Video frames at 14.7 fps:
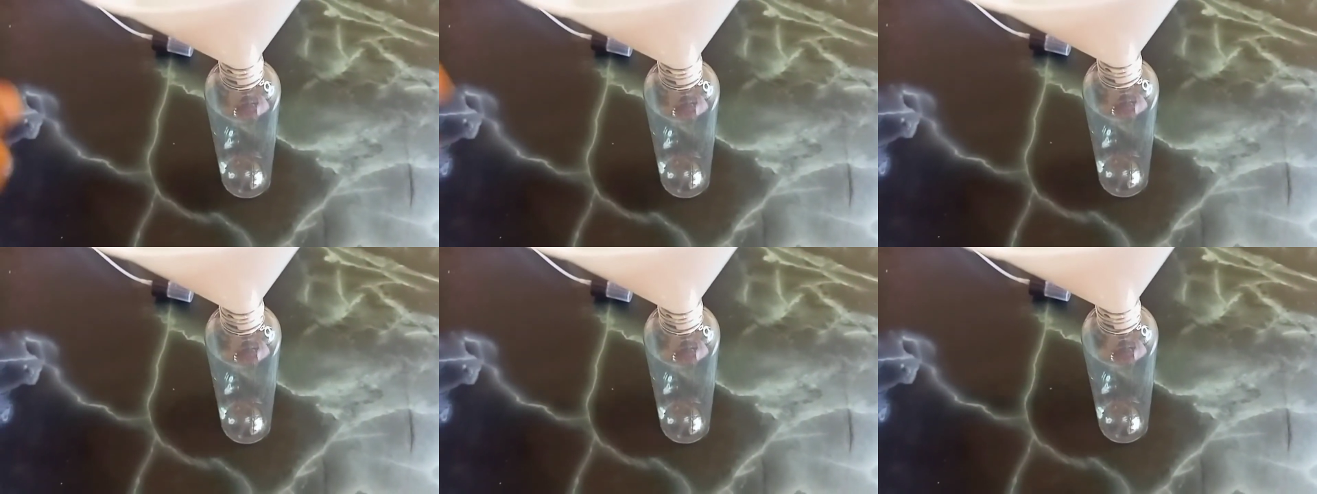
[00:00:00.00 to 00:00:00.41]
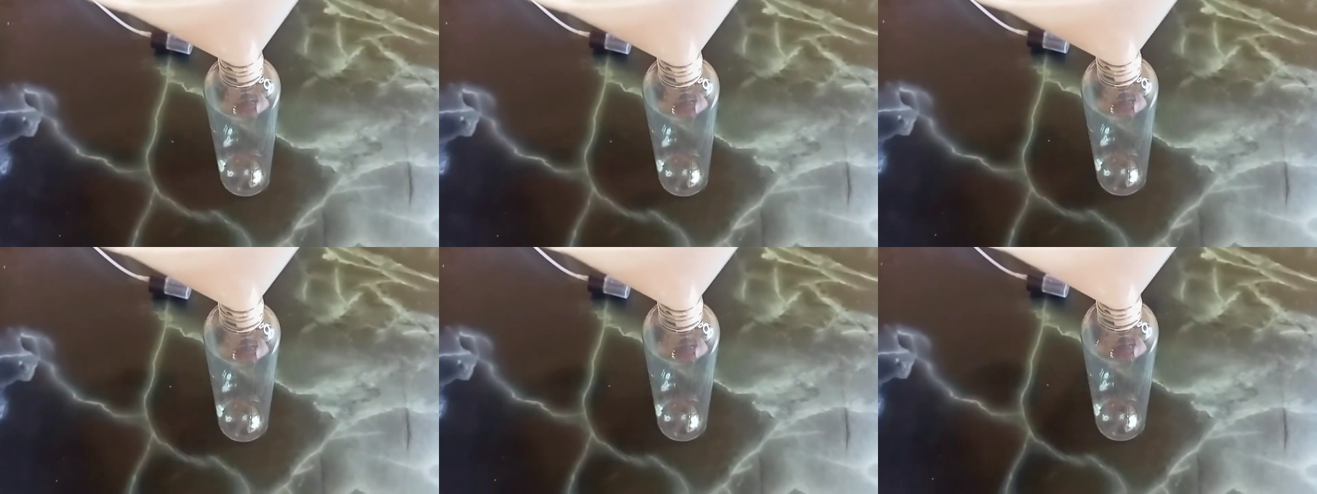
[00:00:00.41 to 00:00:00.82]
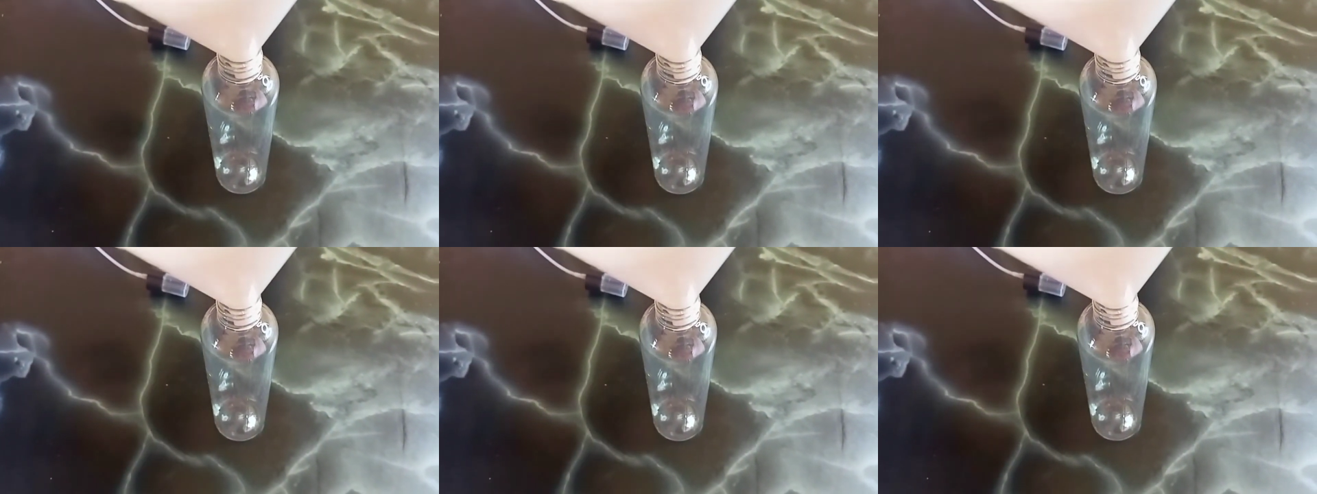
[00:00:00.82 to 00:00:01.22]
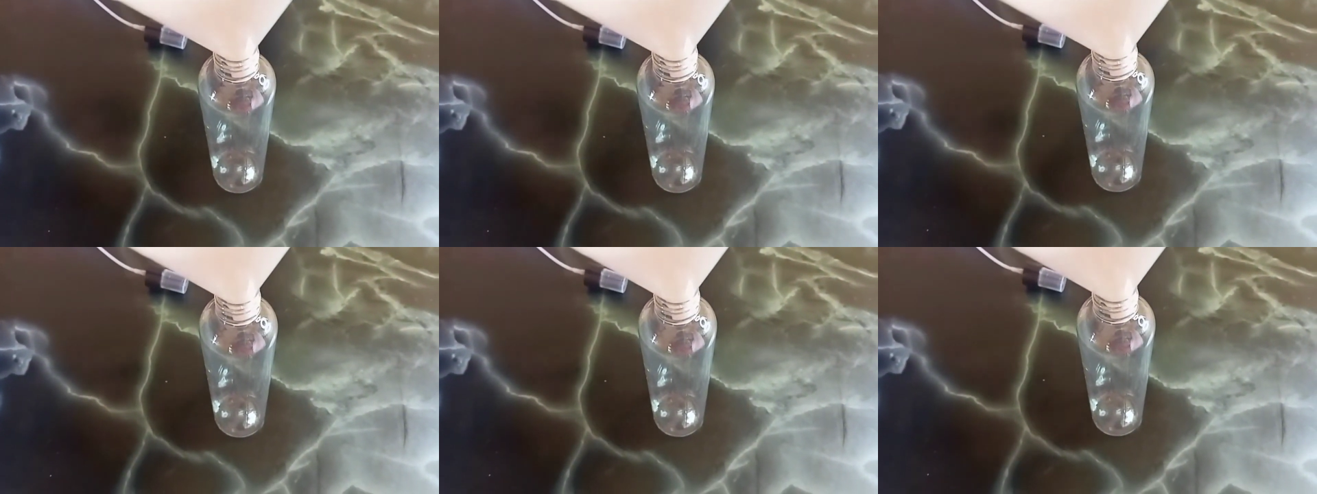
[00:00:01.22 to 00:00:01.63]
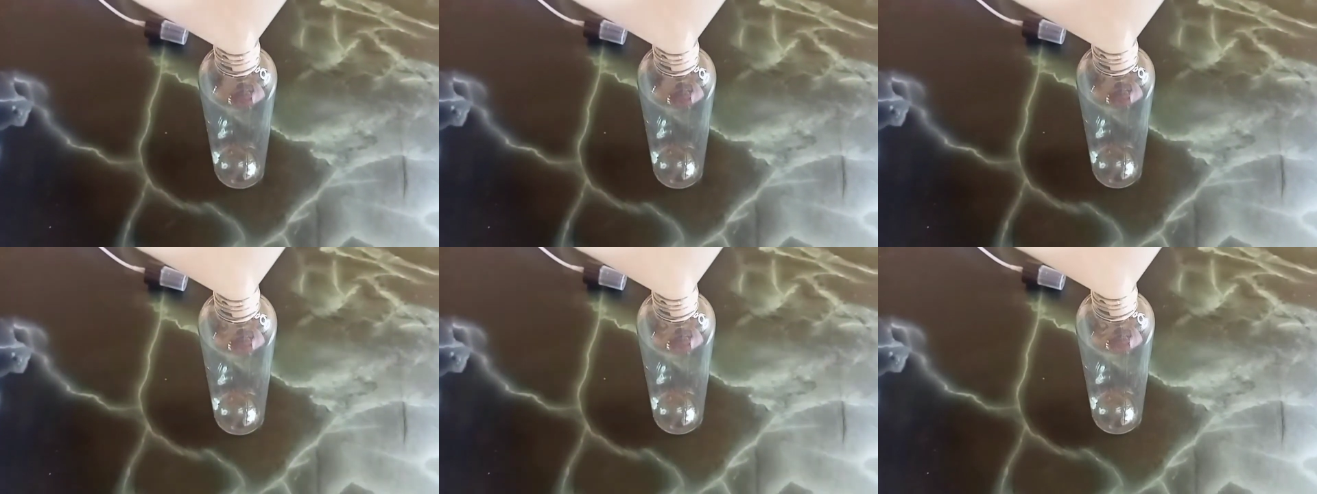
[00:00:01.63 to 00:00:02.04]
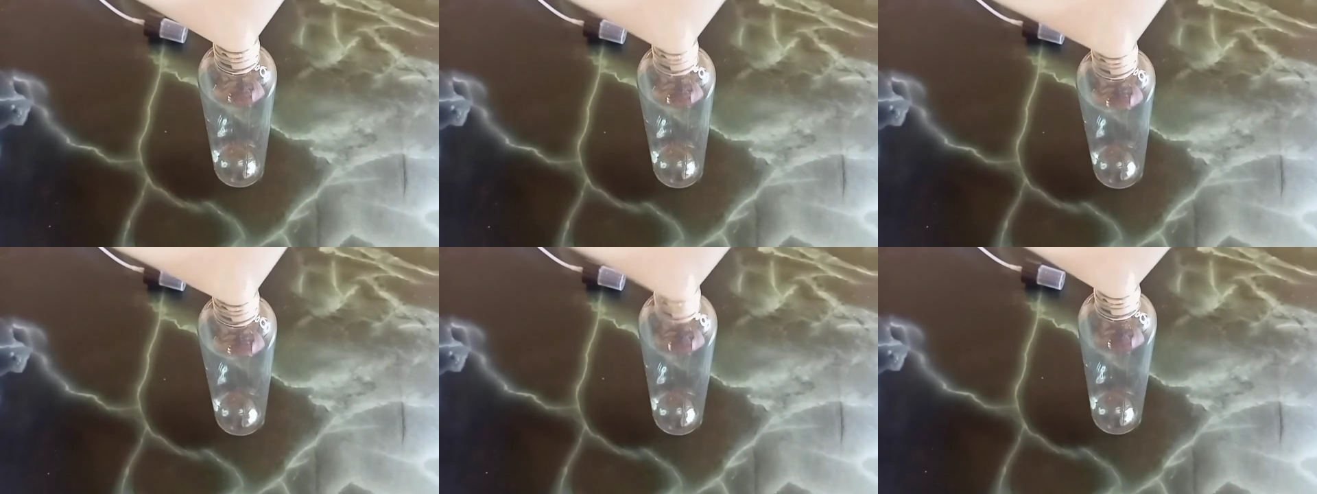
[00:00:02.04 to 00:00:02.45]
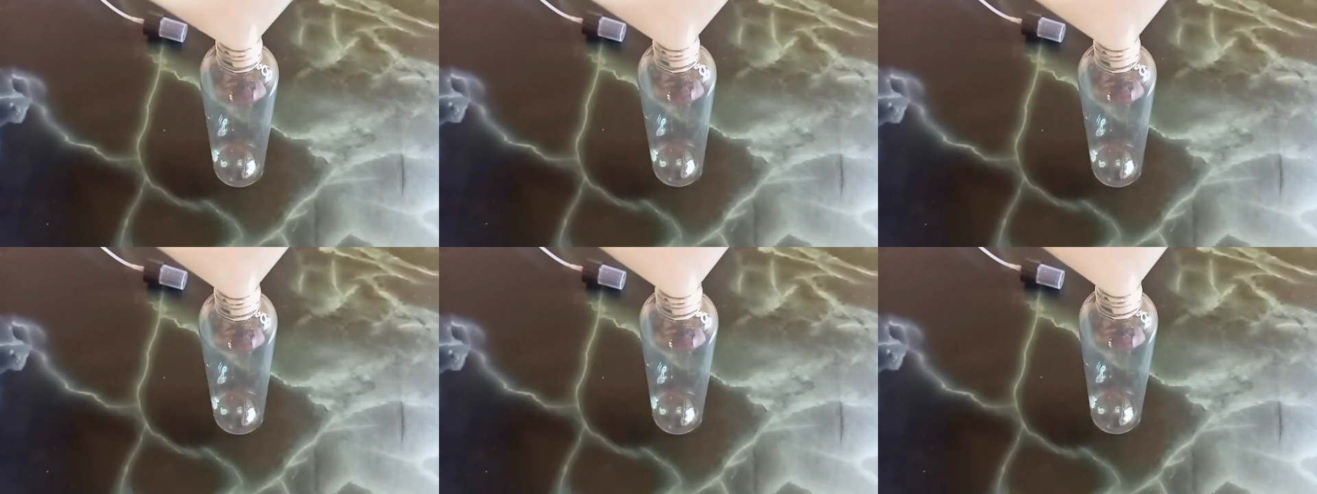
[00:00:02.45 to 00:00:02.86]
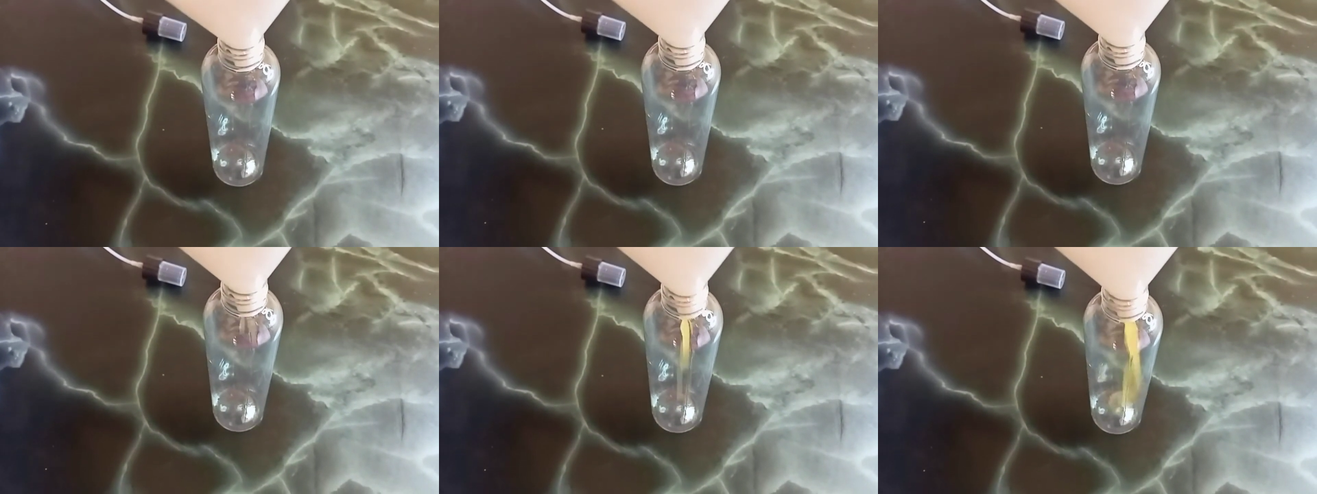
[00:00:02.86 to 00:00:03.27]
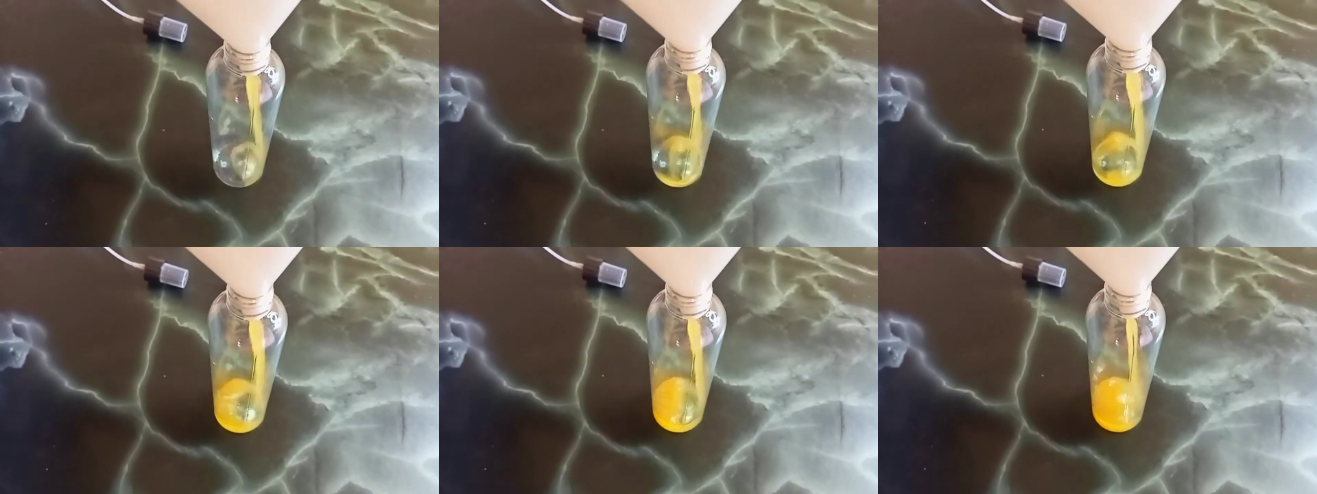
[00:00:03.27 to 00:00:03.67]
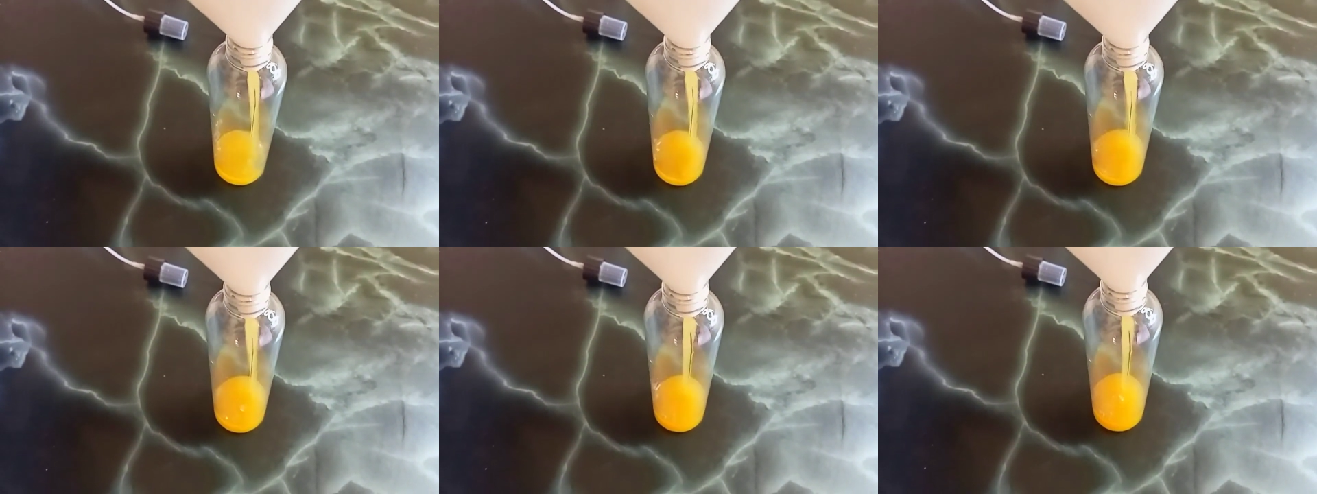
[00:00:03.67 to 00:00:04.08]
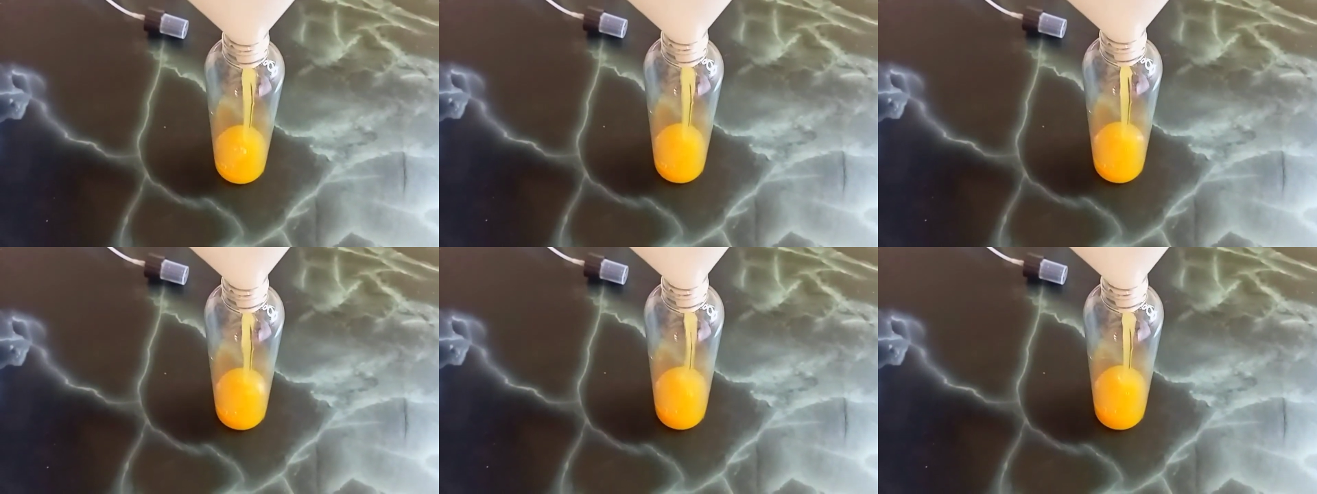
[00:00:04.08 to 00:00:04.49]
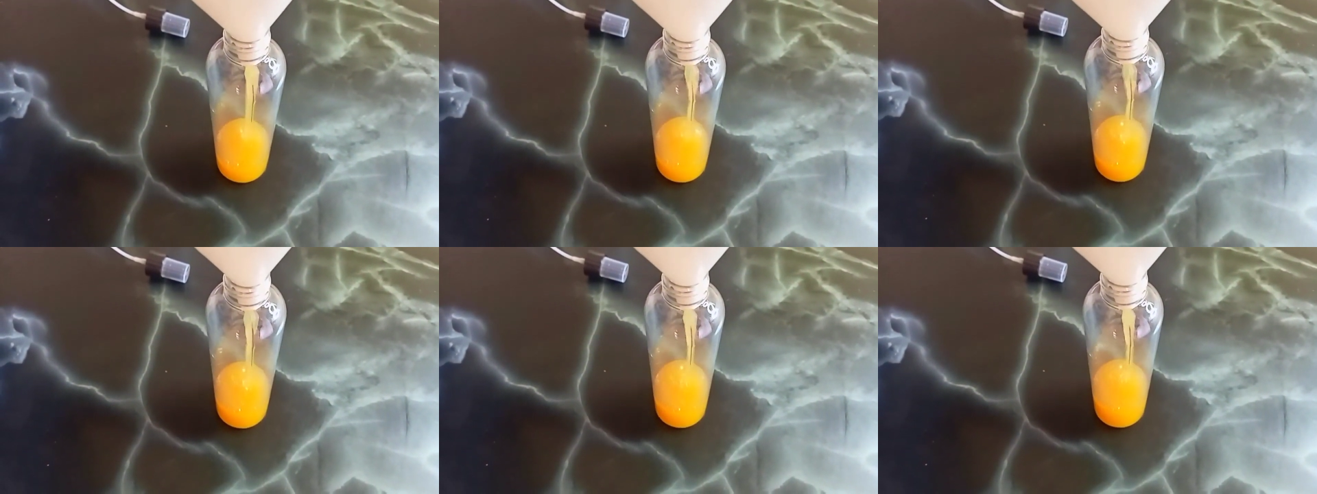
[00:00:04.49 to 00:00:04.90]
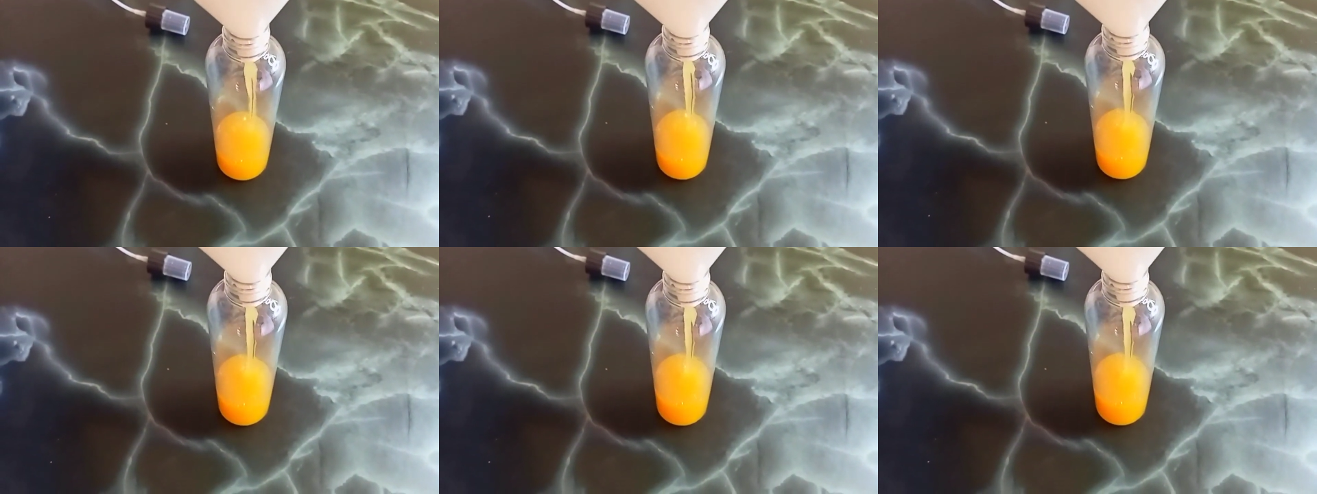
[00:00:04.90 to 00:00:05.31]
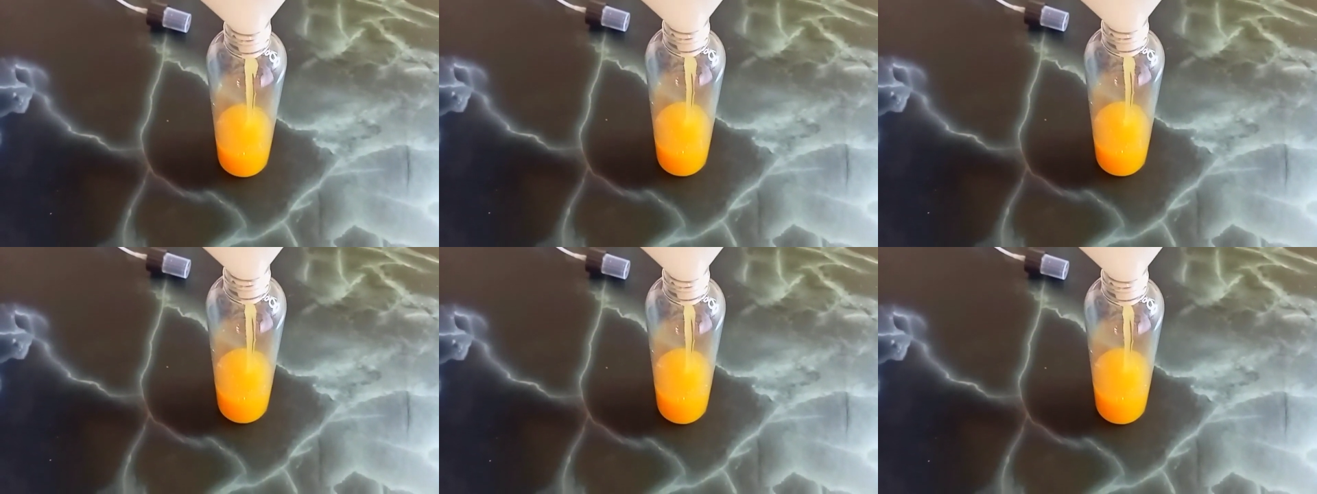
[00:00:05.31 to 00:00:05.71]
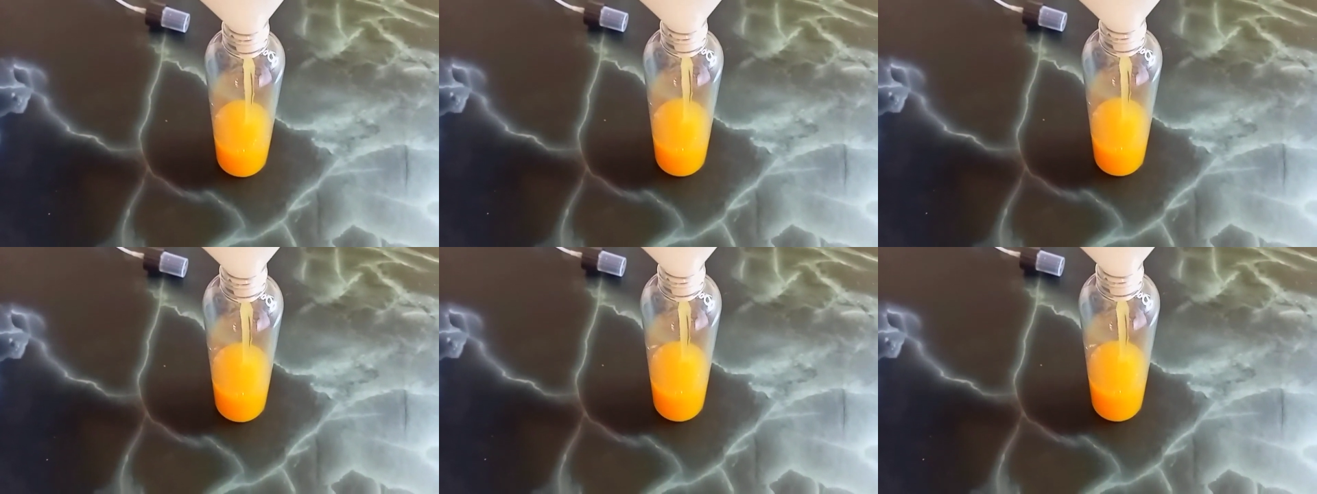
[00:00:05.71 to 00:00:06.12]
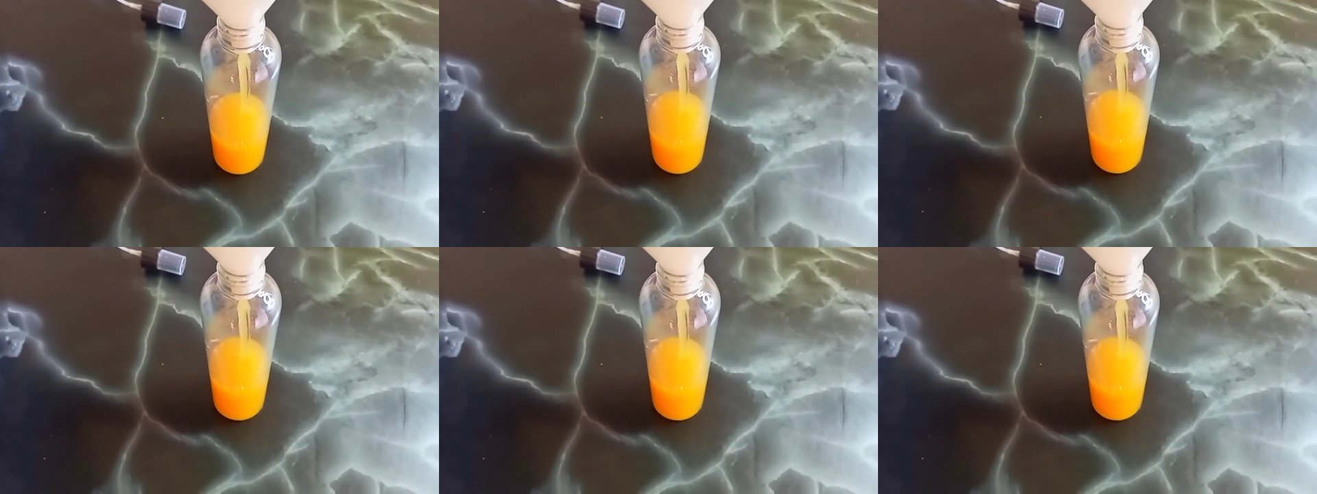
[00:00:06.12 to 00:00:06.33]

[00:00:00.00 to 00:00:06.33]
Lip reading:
(no speaker visible)